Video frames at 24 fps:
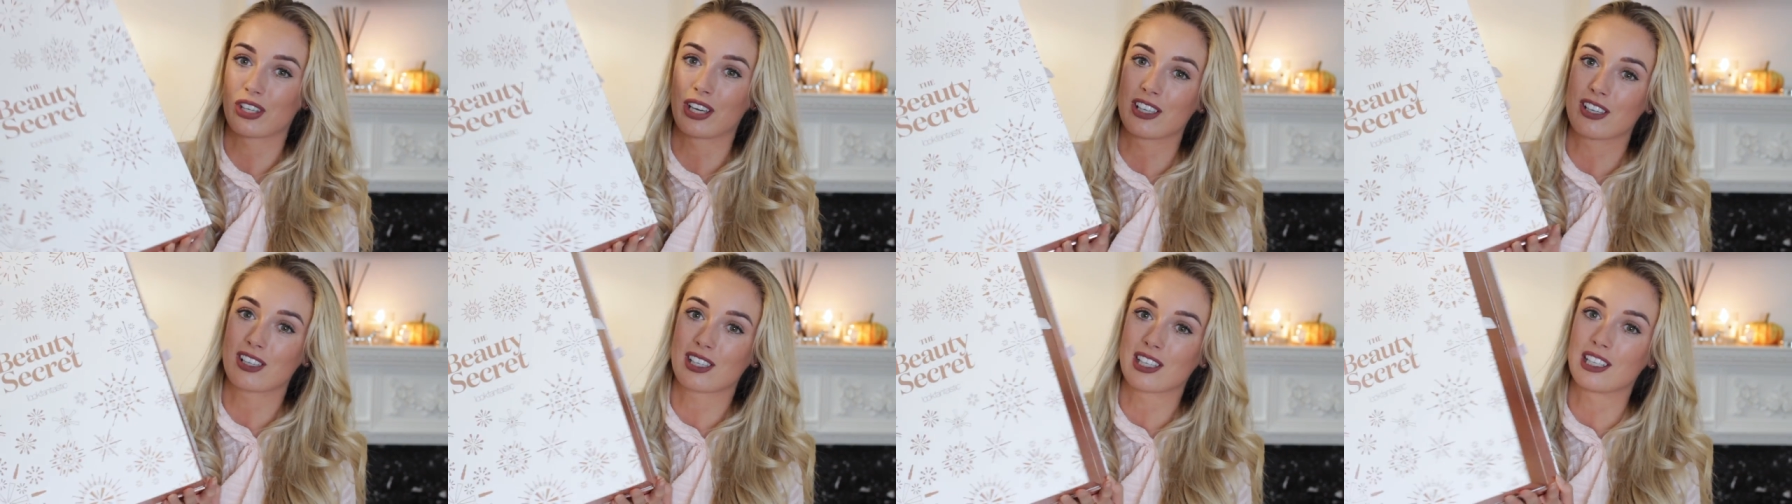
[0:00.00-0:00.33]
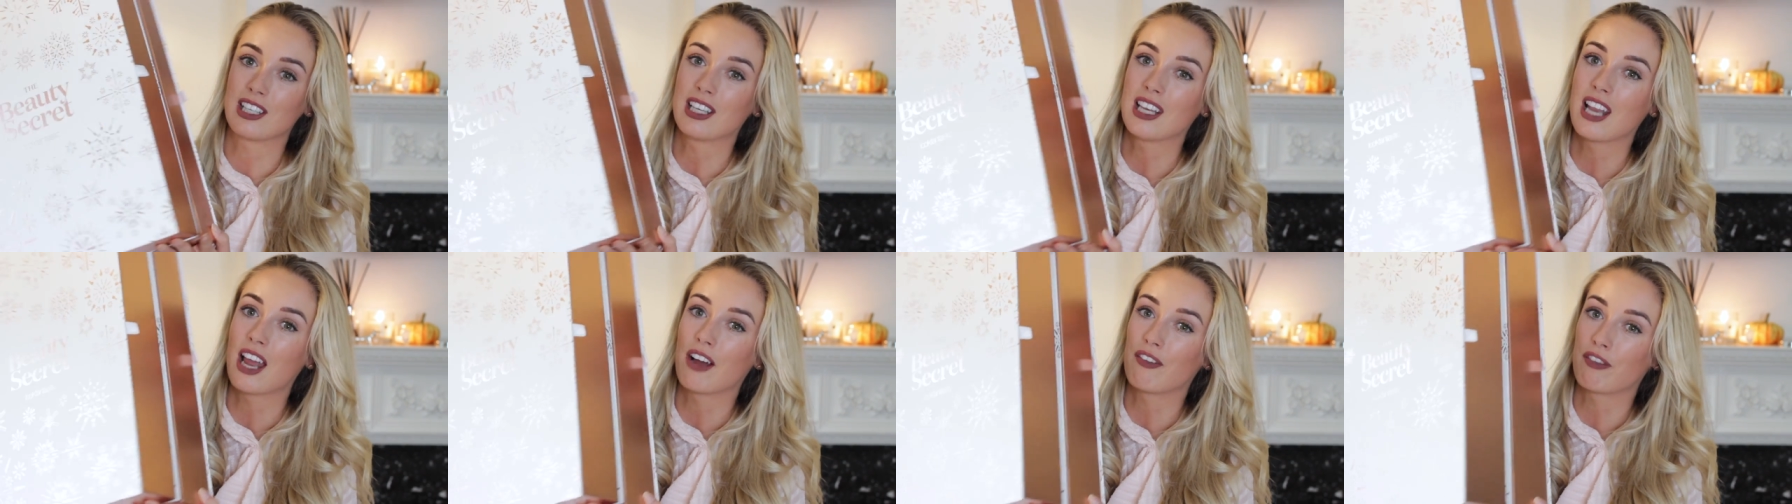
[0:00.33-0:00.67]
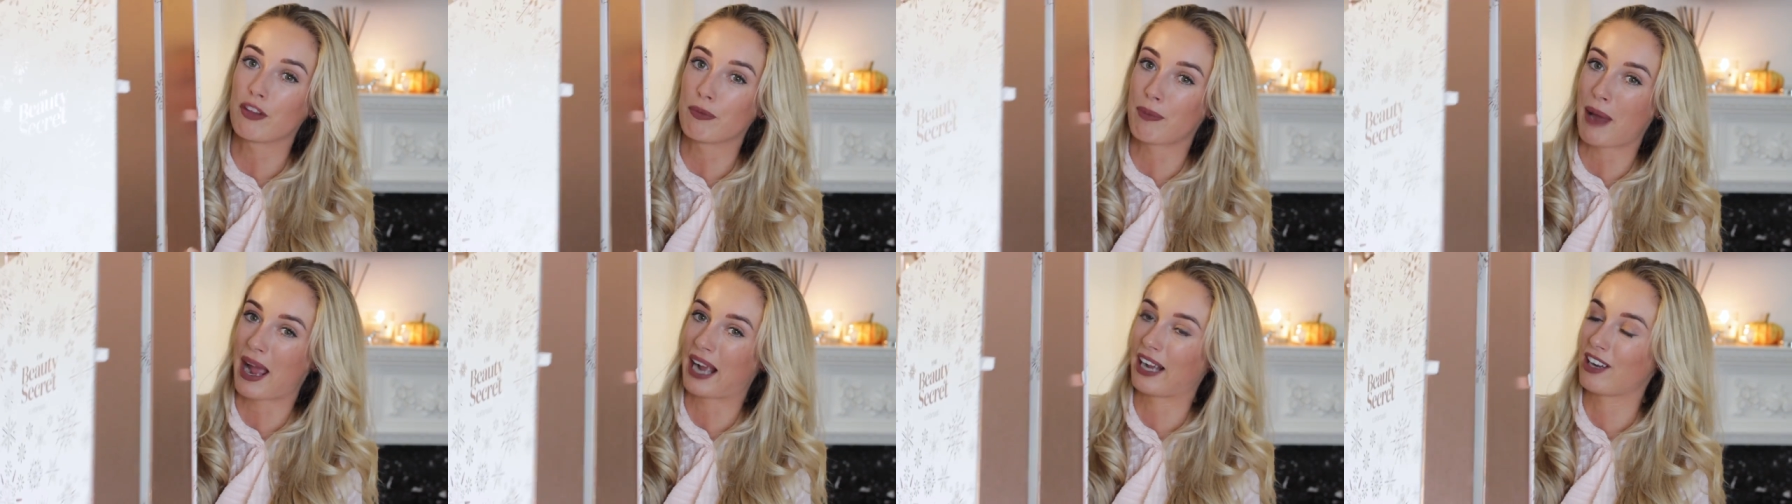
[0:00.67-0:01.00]
and I just love
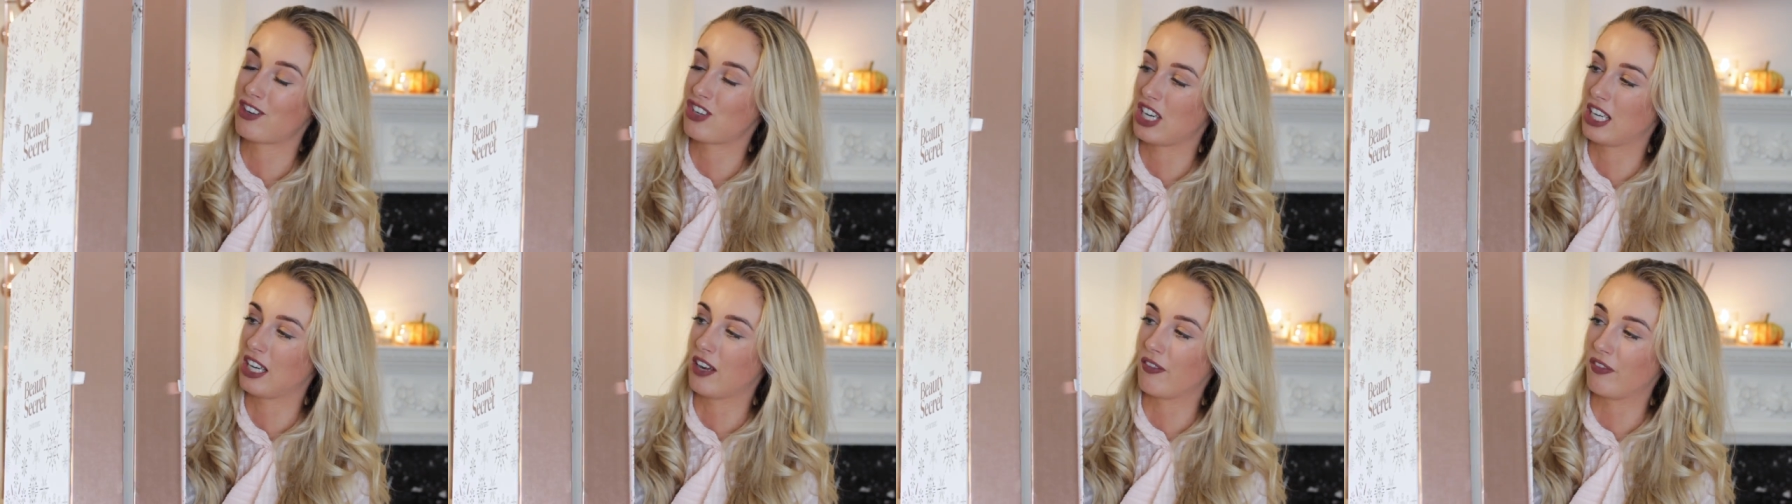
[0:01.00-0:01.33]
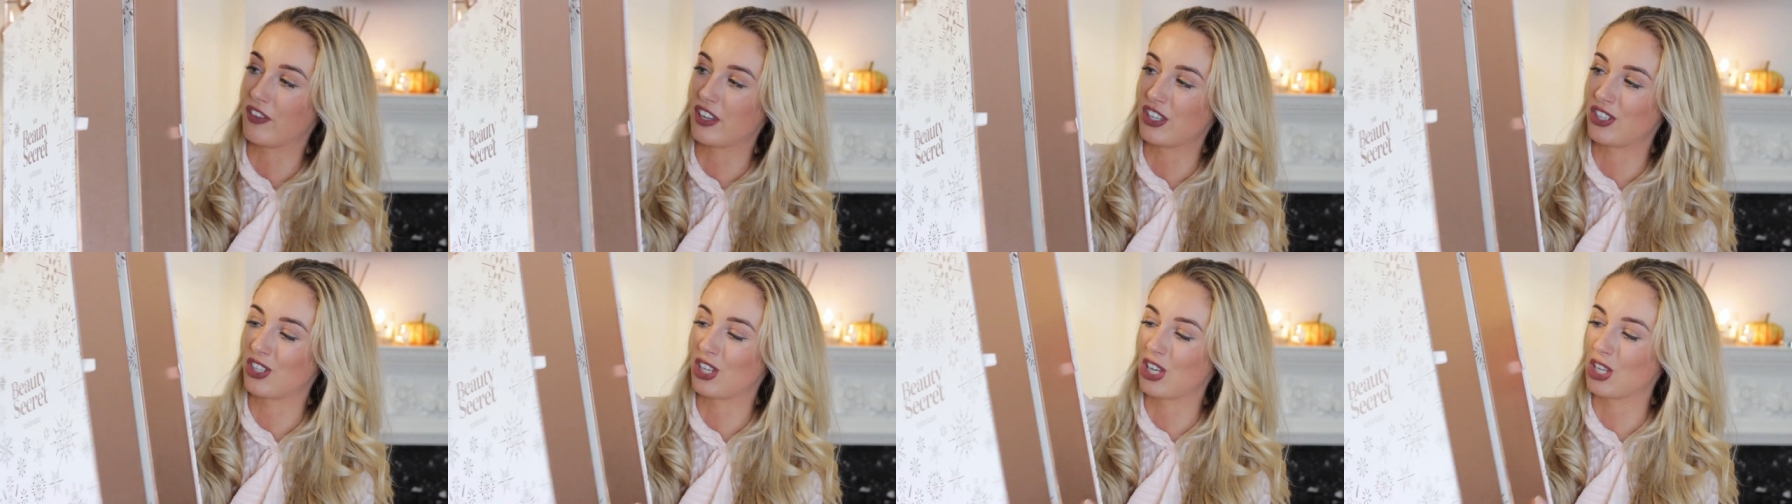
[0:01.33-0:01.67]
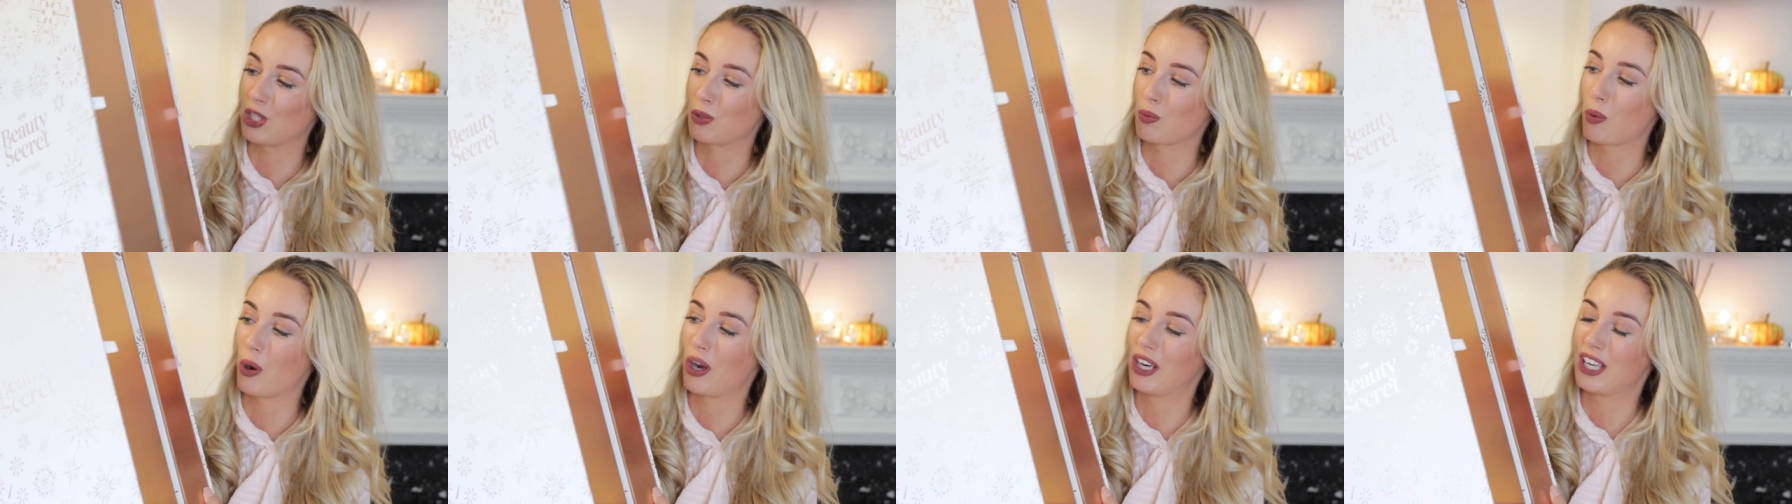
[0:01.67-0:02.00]
the packaging of this
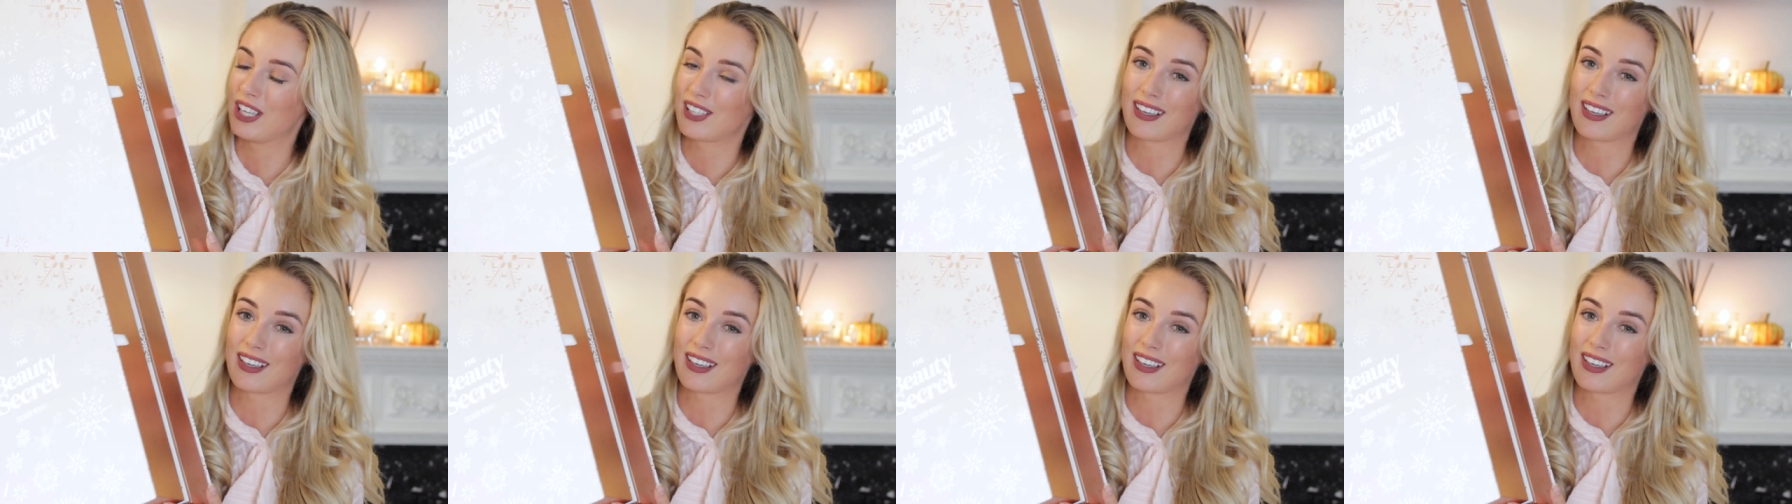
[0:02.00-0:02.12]
year's one.